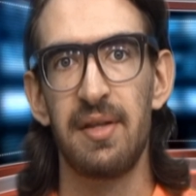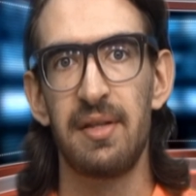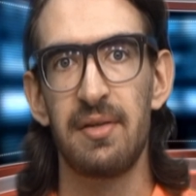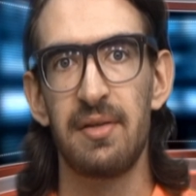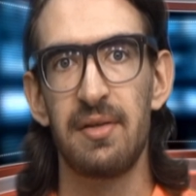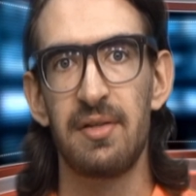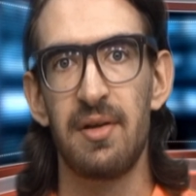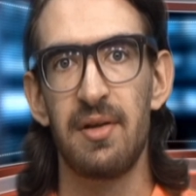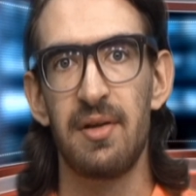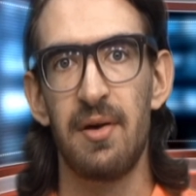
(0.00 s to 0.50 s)
I
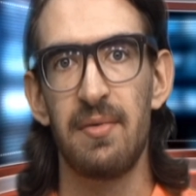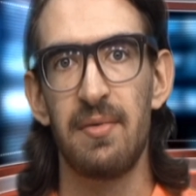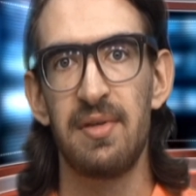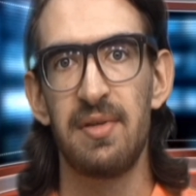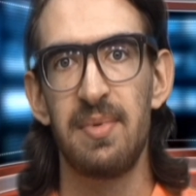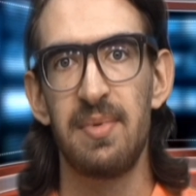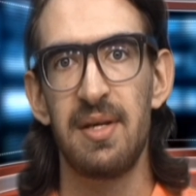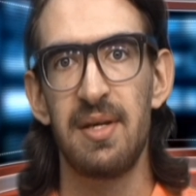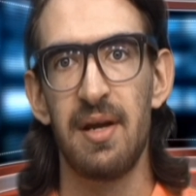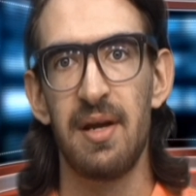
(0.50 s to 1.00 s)
think there should
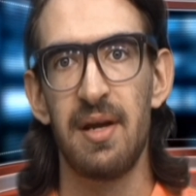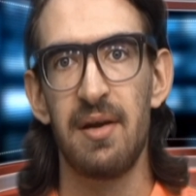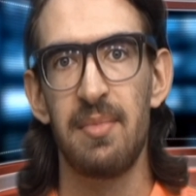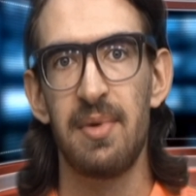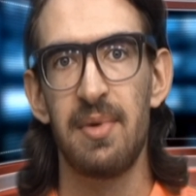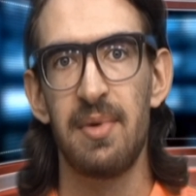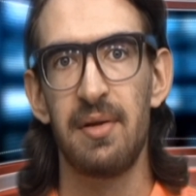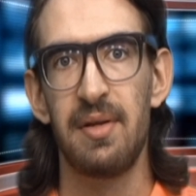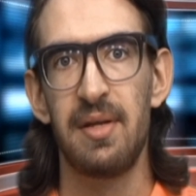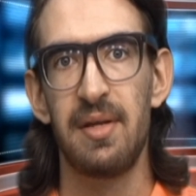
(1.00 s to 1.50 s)
always be
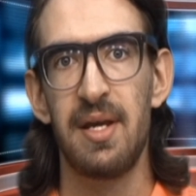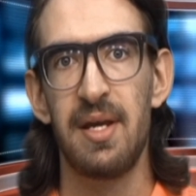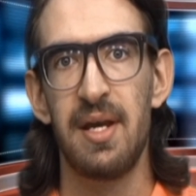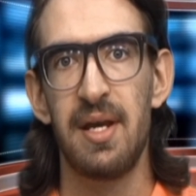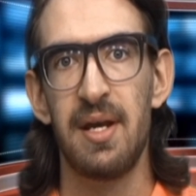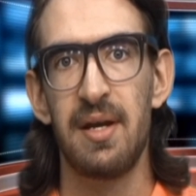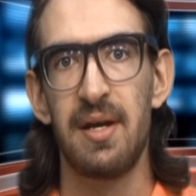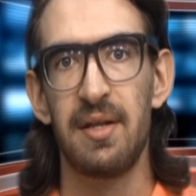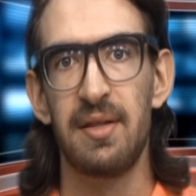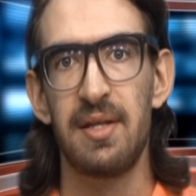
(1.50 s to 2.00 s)

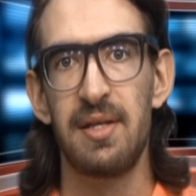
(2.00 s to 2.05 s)
accountability,